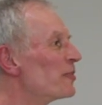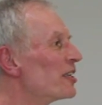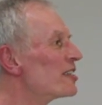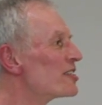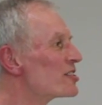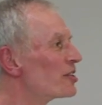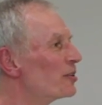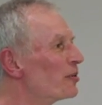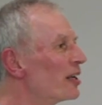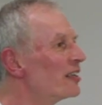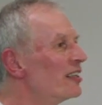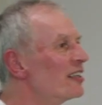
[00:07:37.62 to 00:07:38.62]
those who
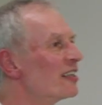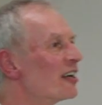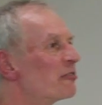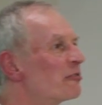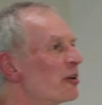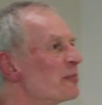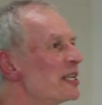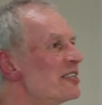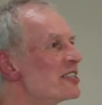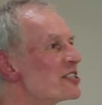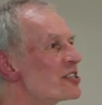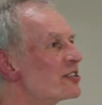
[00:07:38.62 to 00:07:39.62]
are from
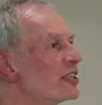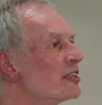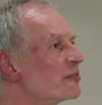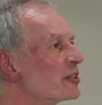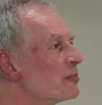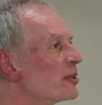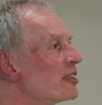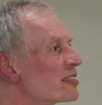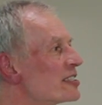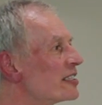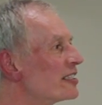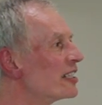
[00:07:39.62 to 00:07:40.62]
industry who've come along
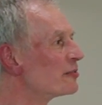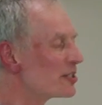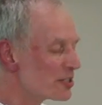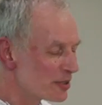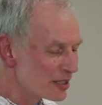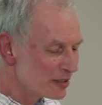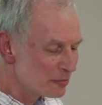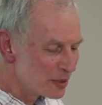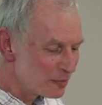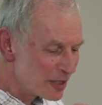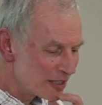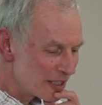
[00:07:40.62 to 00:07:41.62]
today, which we
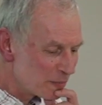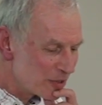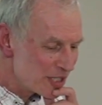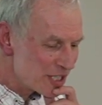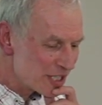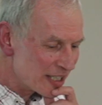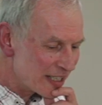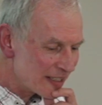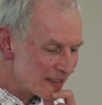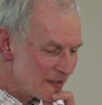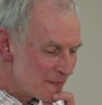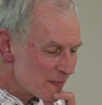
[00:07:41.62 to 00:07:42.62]
really appreciate,
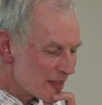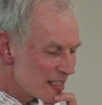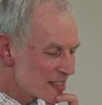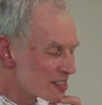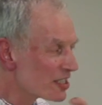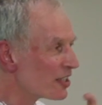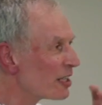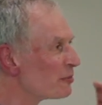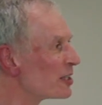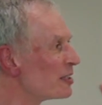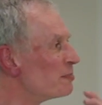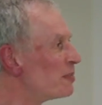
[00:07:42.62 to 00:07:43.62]
so that we
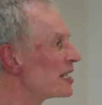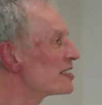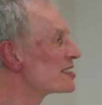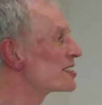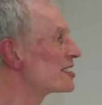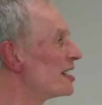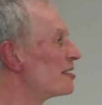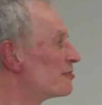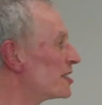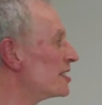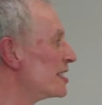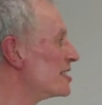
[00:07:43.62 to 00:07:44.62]
can better serve
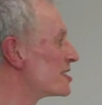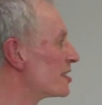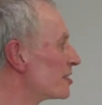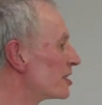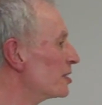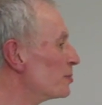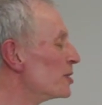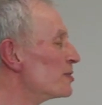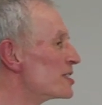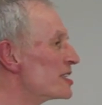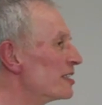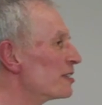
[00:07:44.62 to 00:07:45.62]
the needs of the
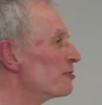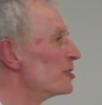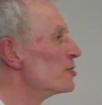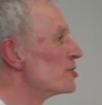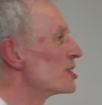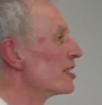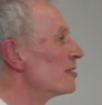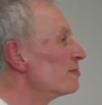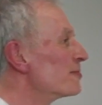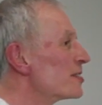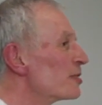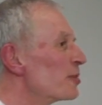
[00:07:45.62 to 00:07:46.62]
community in the future.
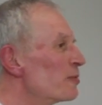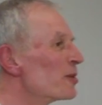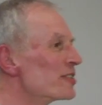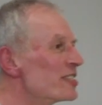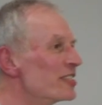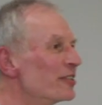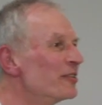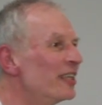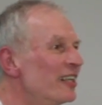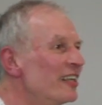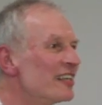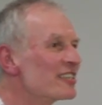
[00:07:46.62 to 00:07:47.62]
So we want to
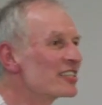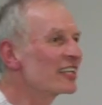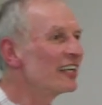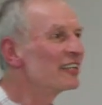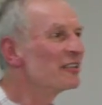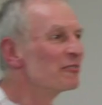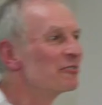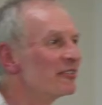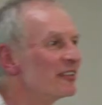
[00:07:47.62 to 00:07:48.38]
kind of,